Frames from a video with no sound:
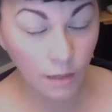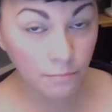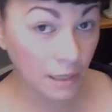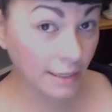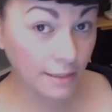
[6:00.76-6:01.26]

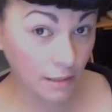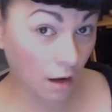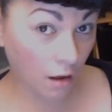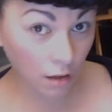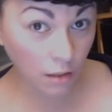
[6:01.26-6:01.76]
painted
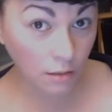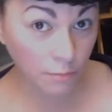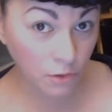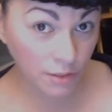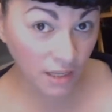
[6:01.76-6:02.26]
on
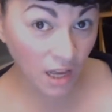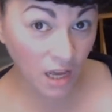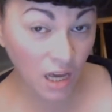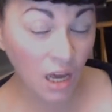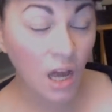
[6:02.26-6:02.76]
per
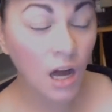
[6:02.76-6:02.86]
se,